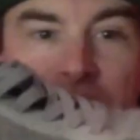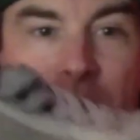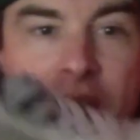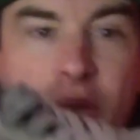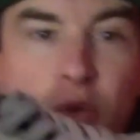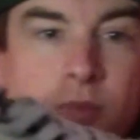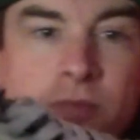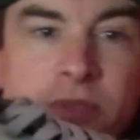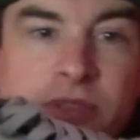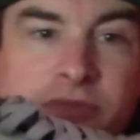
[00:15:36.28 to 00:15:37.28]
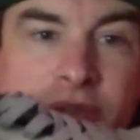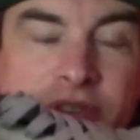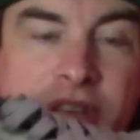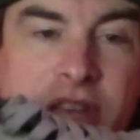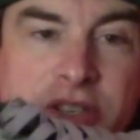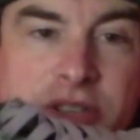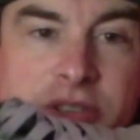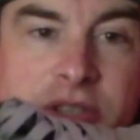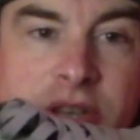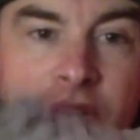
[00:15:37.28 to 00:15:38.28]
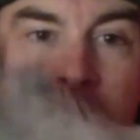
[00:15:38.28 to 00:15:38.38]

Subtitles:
on the pedal in rough sections,